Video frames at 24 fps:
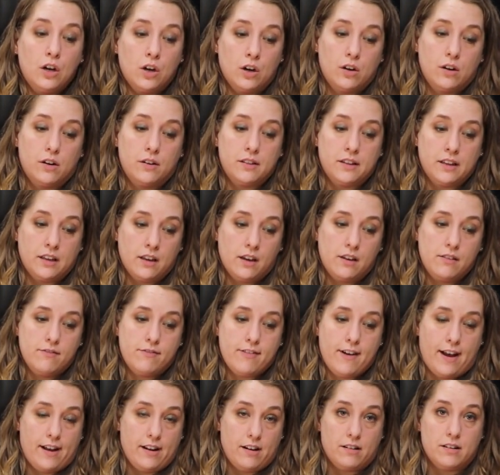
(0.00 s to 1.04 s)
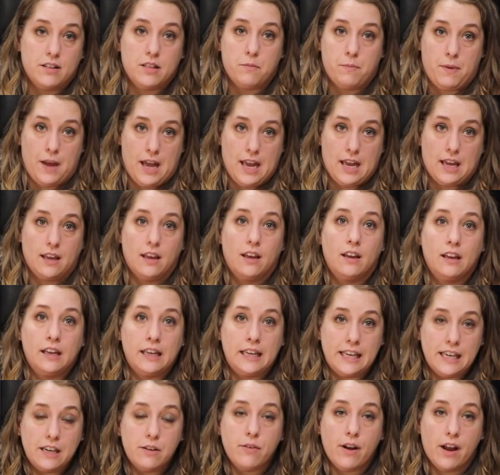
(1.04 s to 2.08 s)
heard the gunfire in the bank,
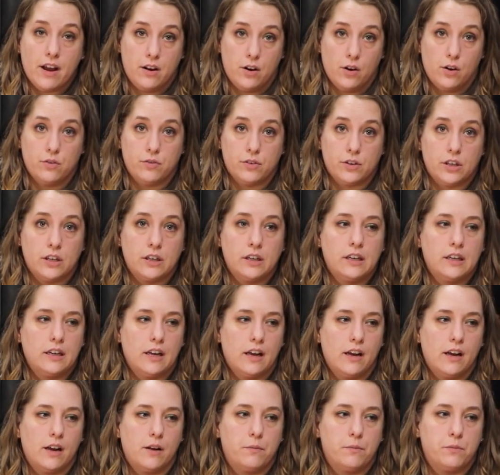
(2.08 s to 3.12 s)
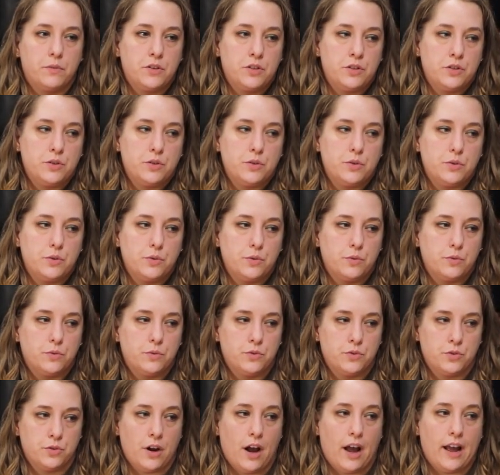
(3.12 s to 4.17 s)
he ran over um, to
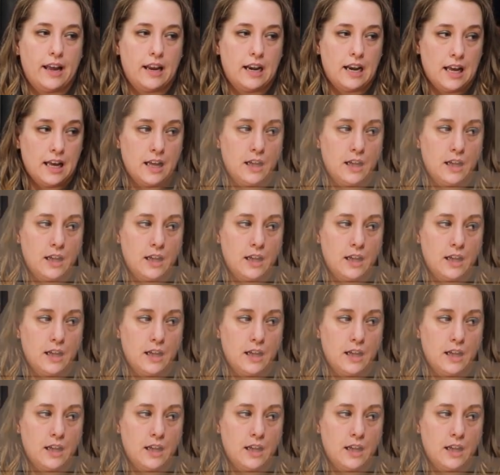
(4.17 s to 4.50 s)
try and